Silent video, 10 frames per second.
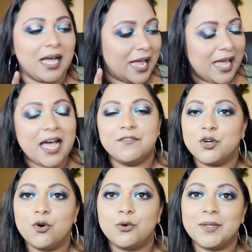I have a
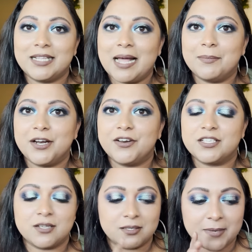code with
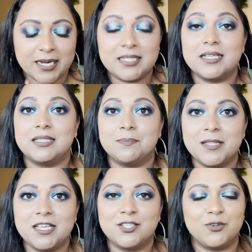Glaminatrix Cosmetics. It's
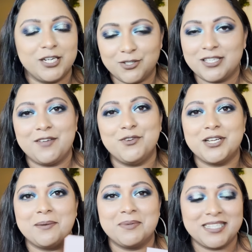Smithy Sony to save you
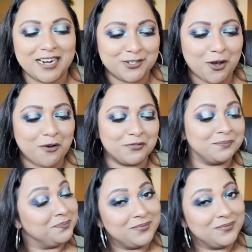10% off.